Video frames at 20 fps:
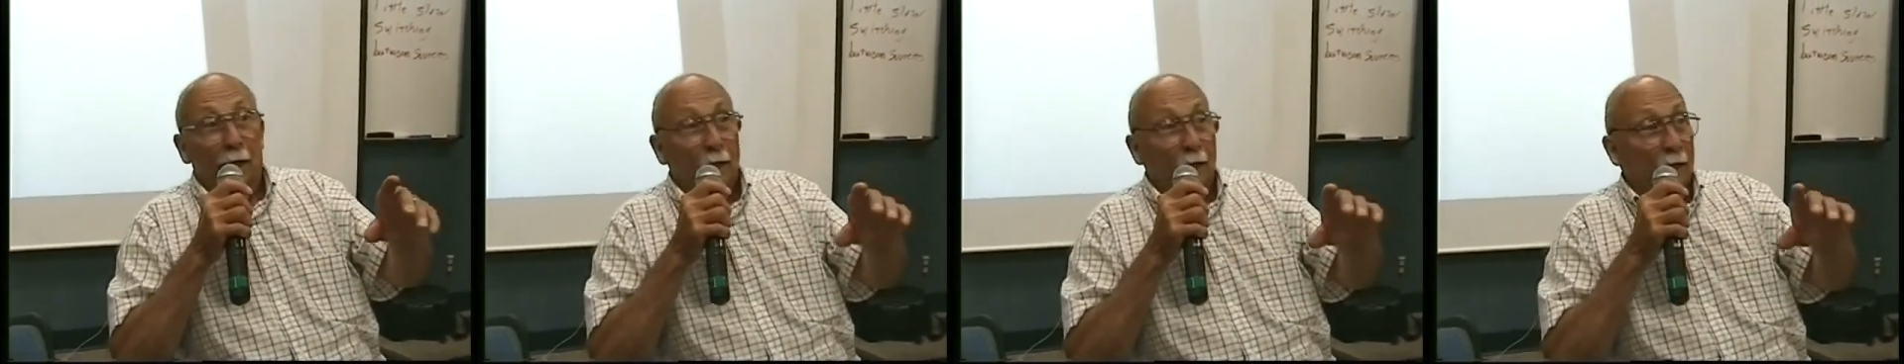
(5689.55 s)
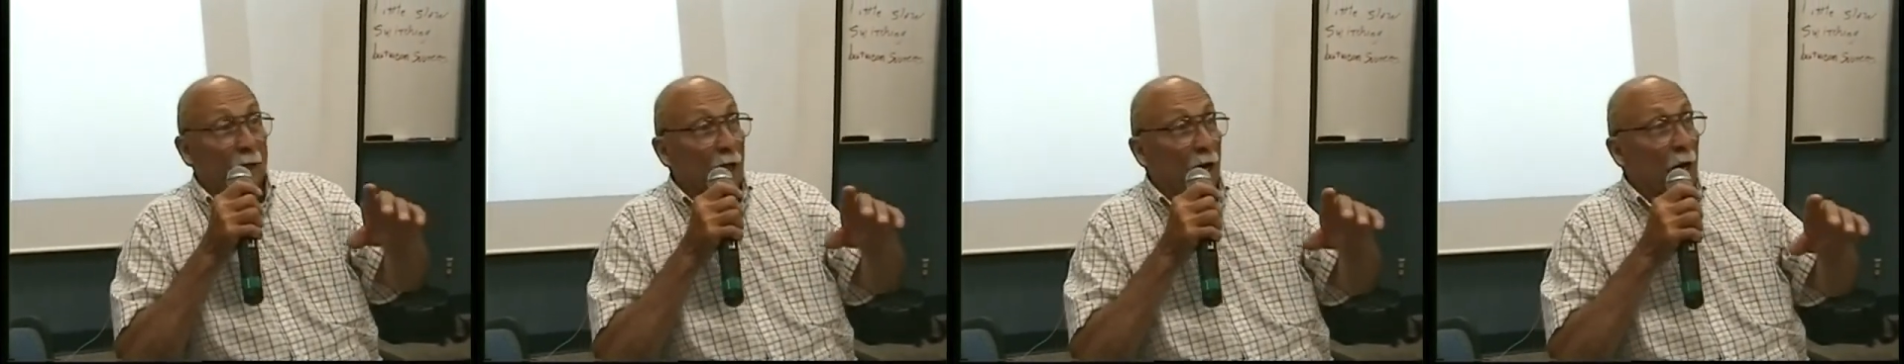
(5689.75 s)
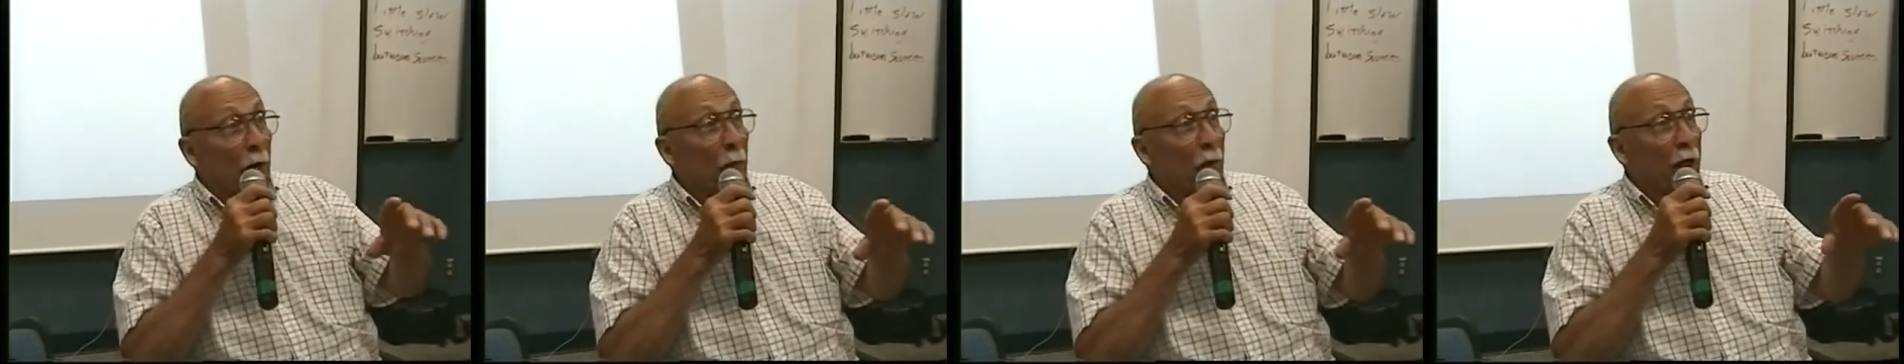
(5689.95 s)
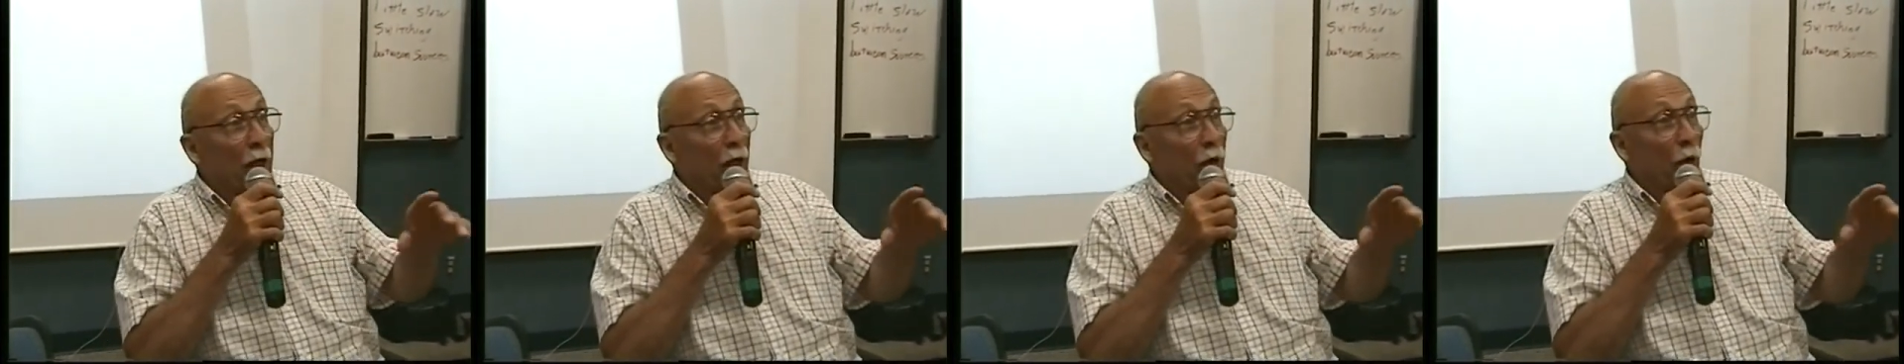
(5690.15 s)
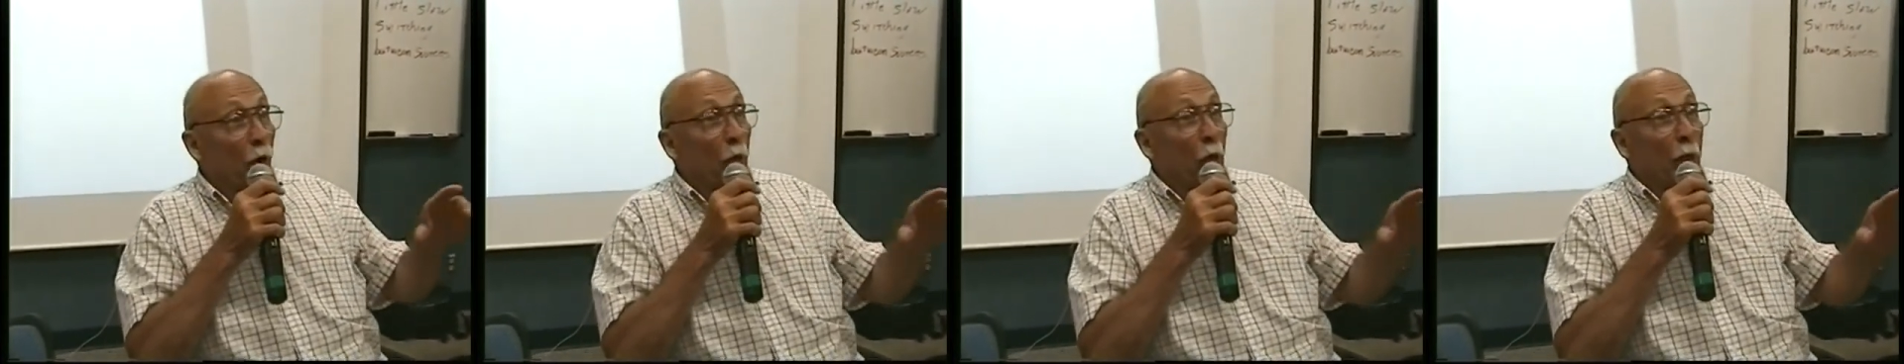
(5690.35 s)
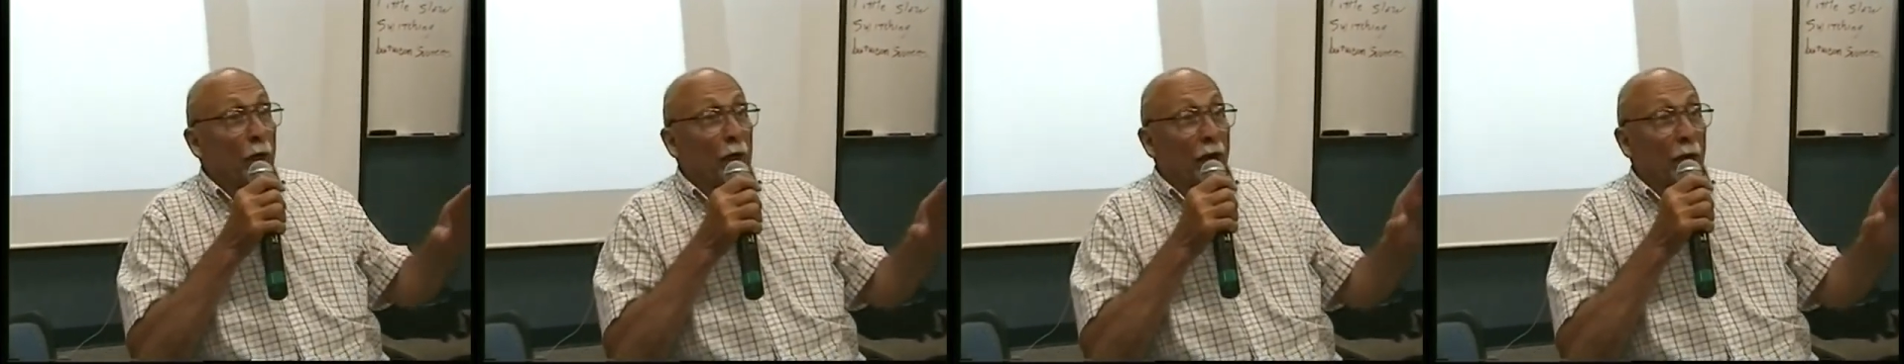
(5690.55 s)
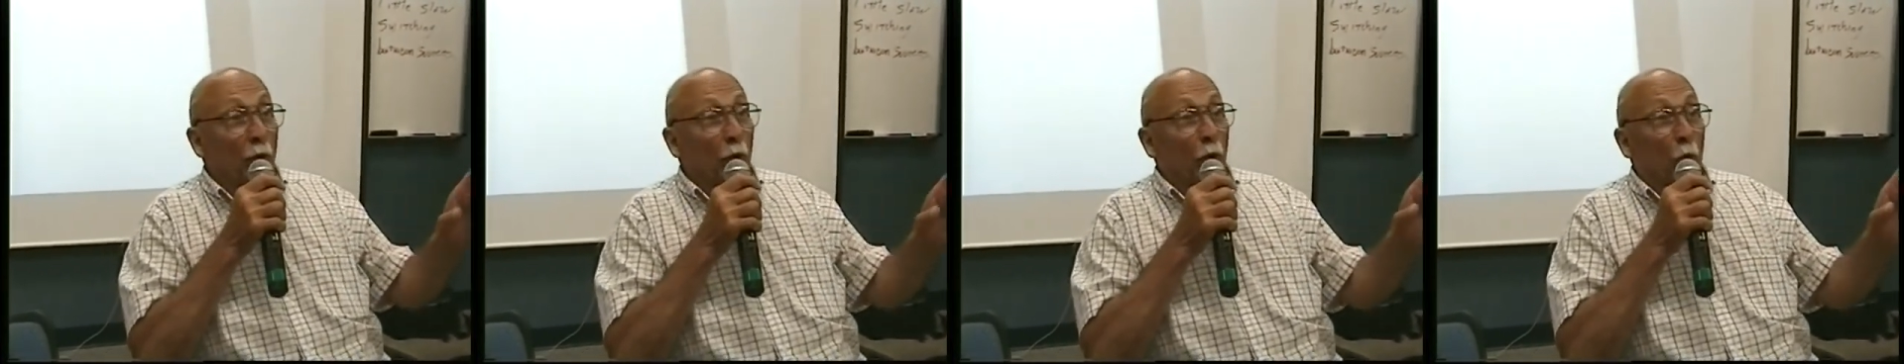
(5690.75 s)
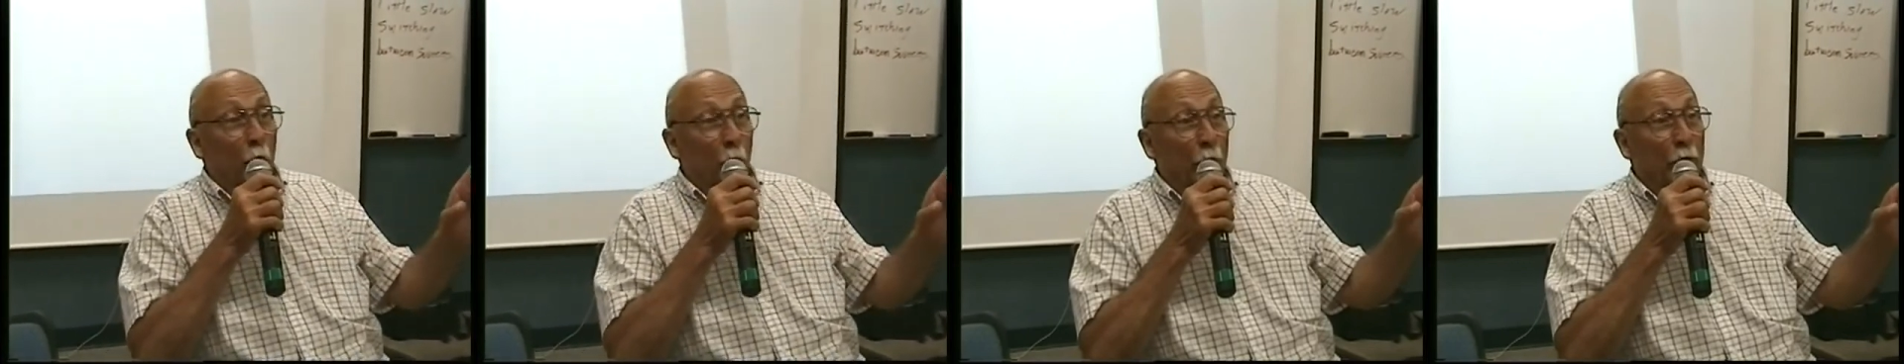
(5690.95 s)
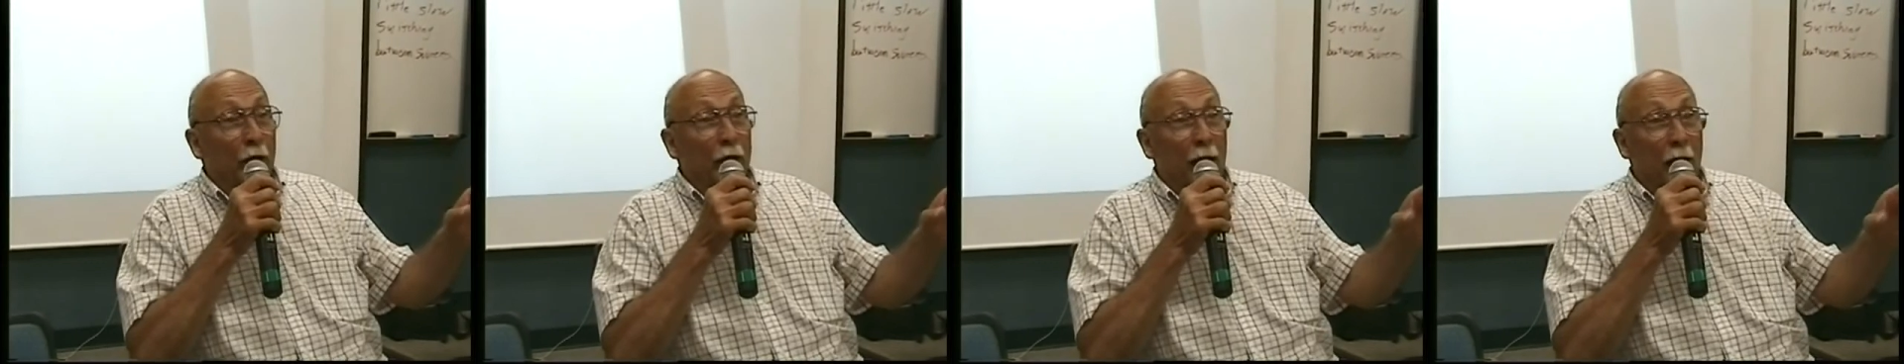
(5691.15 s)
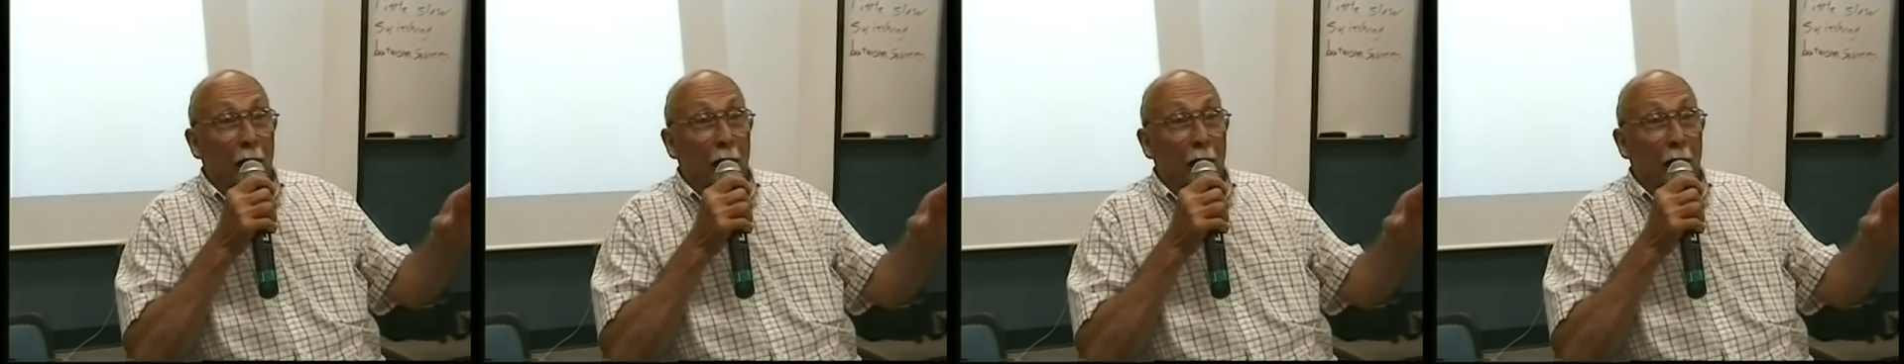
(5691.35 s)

Does anybody know where that word